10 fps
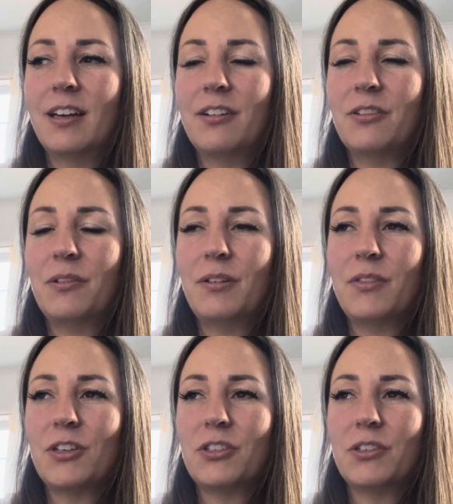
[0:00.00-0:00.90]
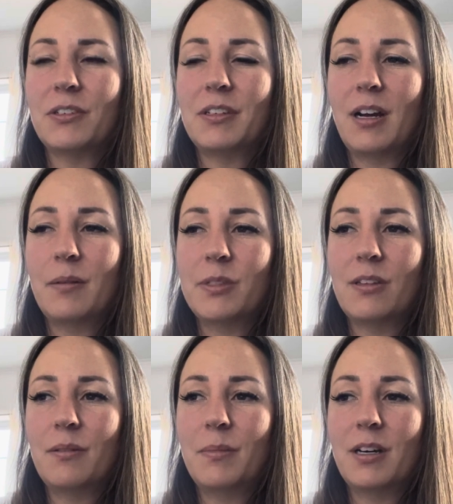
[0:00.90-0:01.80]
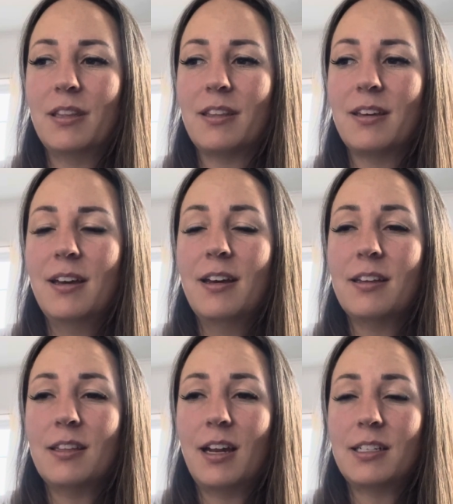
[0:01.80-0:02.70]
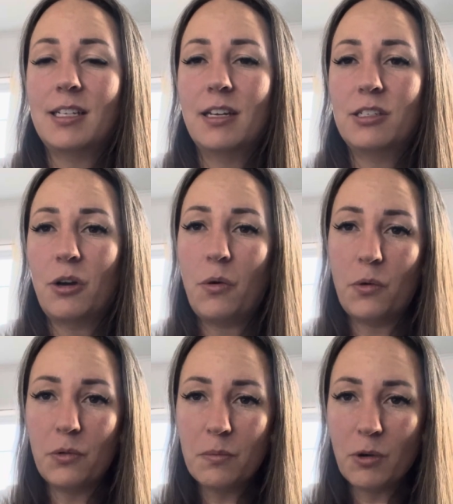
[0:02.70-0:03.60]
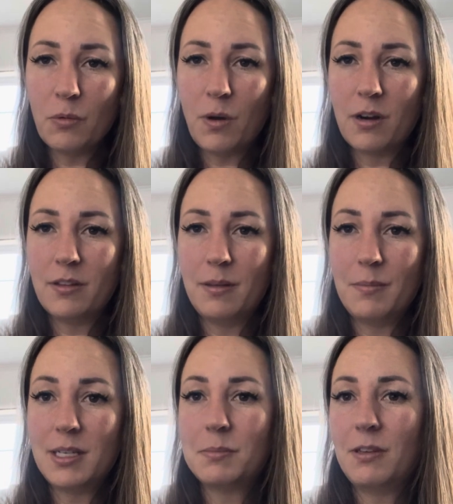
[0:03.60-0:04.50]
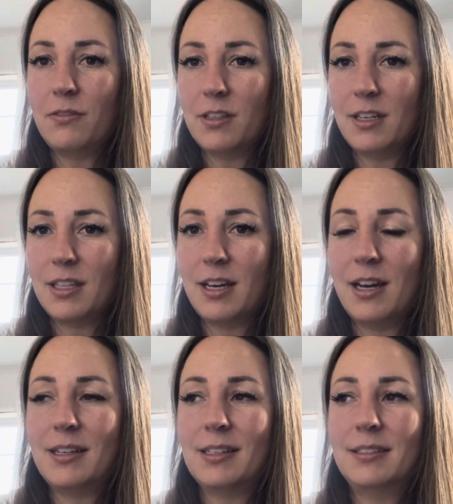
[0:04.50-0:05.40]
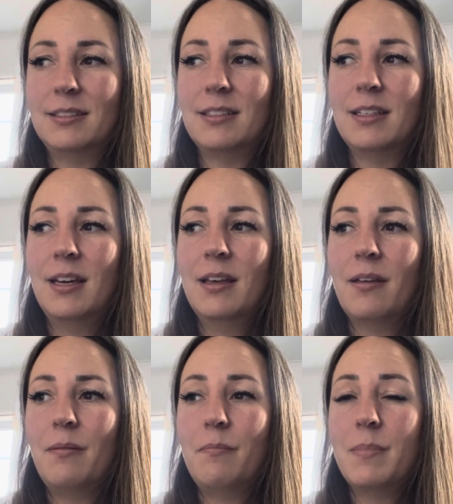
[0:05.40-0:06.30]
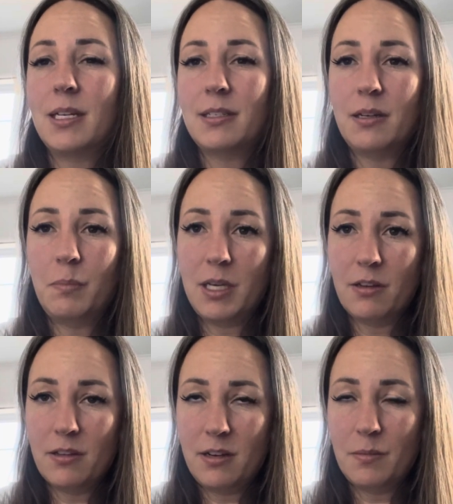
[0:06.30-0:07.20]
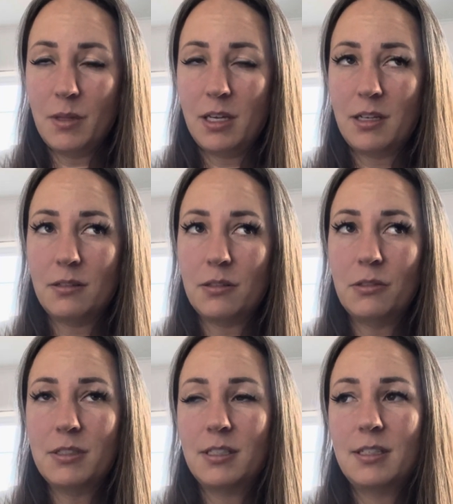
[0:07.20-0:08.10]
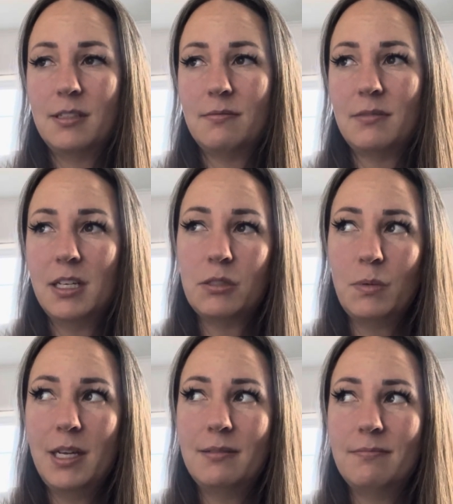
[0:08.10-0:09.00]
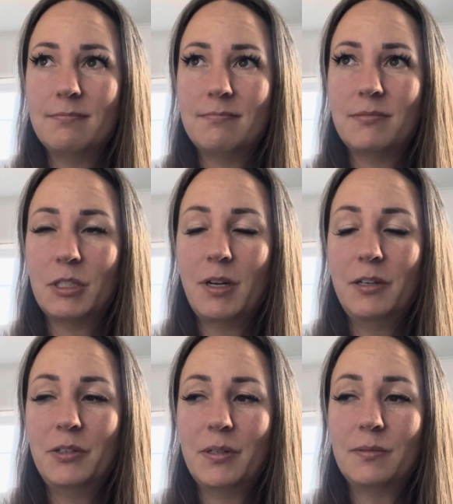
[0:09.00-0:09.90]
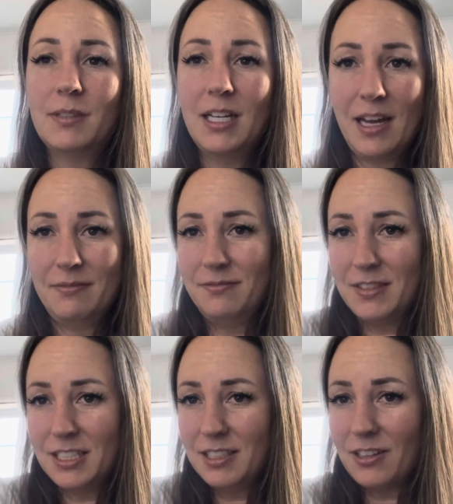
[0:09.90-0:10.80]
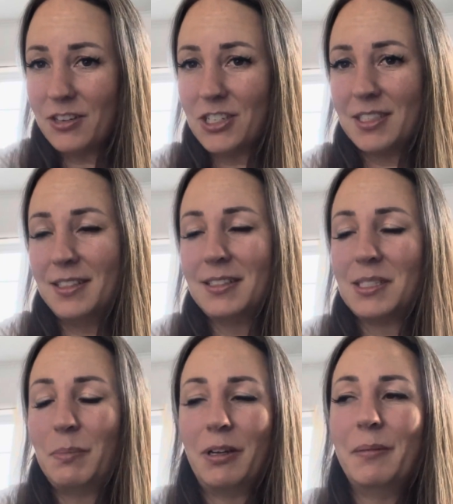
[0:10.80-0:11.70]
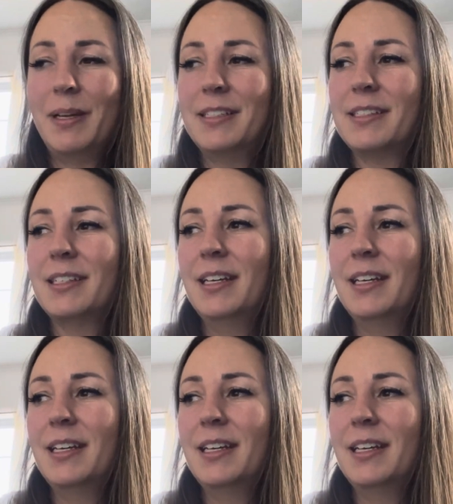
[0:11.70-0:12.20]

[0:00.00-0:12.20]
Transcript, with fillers: I don't know if there's certain times of the month that I tend to hold more water that makes me feel like that and makes it appear that I'm like losing less weight. So I don't know. Again, this is all just an experiment.